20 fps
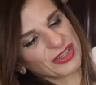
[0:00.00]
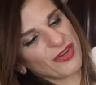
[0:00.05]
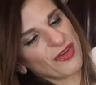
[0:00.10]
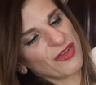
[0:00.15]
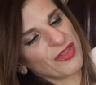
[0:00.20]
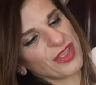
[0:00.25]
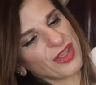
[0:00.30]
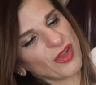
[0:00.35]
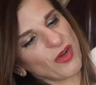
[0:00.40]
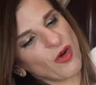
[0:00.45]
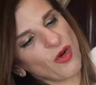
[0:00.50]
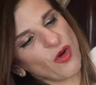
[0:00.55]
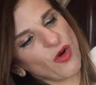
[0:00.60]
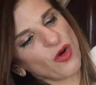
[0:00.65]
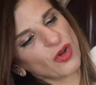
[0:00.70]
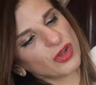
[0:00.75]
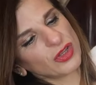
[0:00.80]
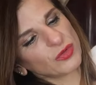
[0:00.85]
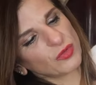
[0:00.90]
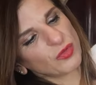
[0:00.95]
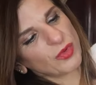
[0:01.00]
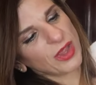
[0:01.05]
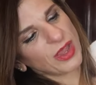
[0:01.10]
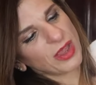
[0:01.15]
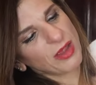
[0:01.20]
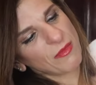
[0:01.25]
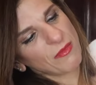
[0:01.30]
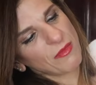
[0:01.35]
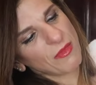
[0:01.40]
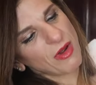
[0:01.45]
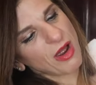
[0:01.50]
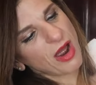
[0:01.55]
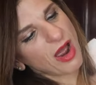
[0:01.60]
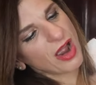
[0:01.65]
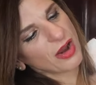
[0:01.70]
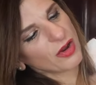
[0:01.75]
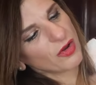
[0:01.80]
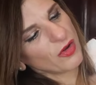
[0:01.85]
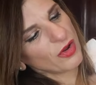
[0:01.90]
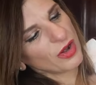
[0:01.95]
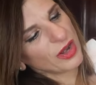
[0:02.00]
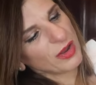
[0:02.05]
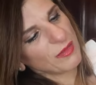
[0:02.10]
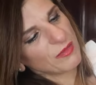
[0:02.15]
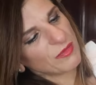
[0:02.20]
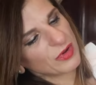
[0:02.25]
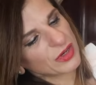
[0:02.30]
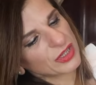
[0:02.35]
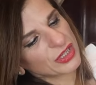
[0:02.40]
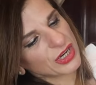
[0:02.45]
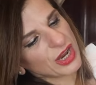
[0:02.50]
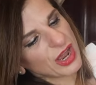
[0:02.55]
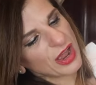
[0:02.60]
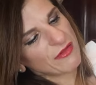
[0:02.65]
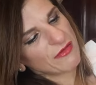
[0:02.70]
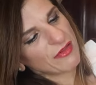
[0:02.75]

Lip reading: Got the odd wee mark on it, which I